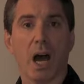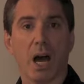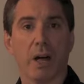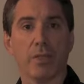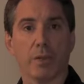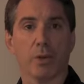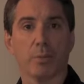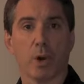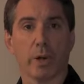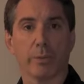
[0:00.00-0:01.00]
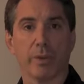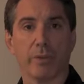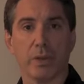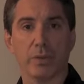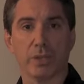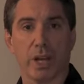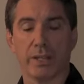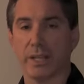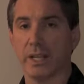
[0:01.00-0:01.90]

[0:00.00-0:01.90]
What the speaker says: on third-party review sites.